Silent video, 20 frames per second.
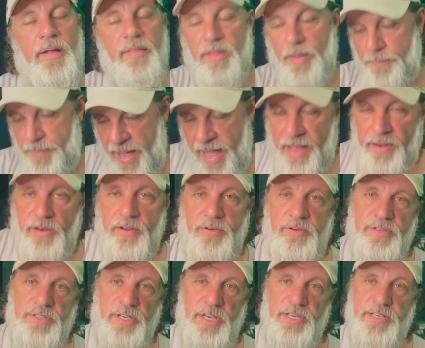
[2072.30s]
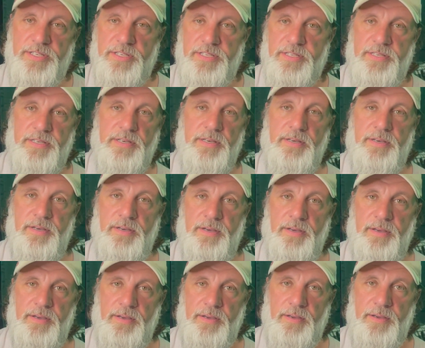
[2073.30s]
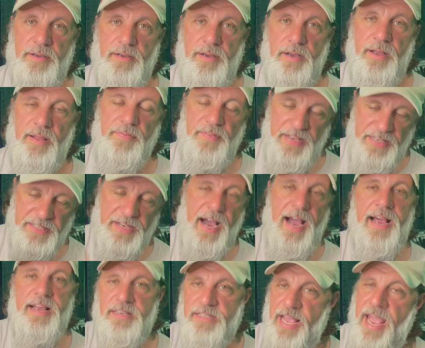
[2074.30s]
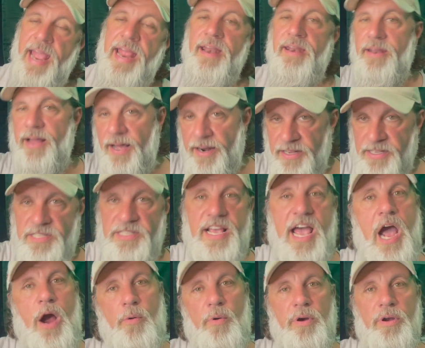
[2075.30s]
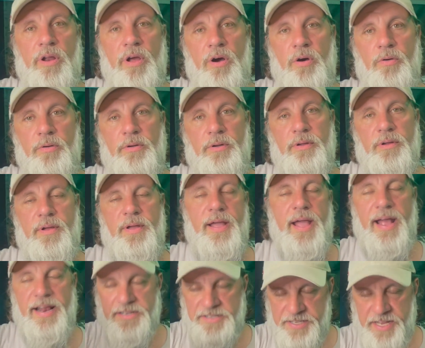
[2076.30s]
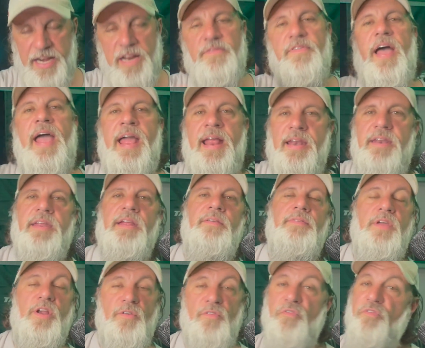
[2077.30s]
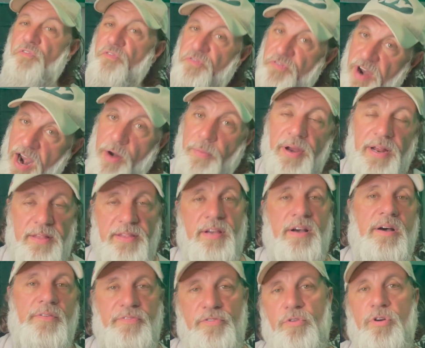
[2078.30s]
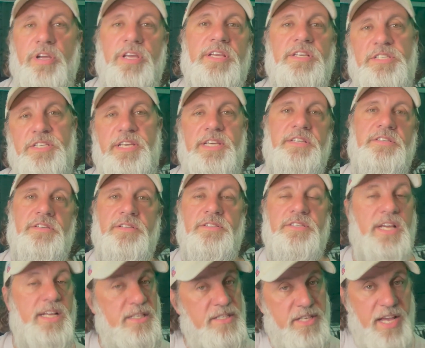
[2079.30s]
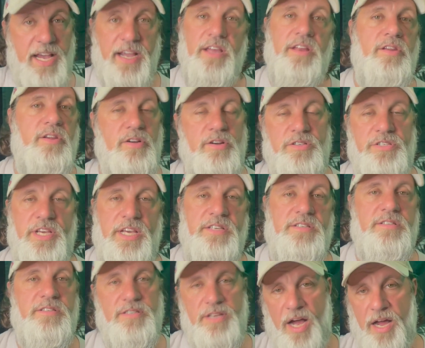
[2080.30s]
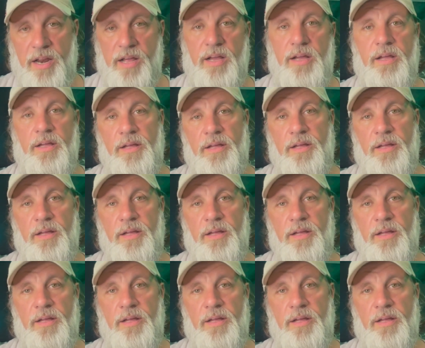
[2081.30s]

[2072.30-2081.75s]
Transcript: The bad news is these guys end on a sour note instead of ending their very tough rookie seasons and second year seasons on a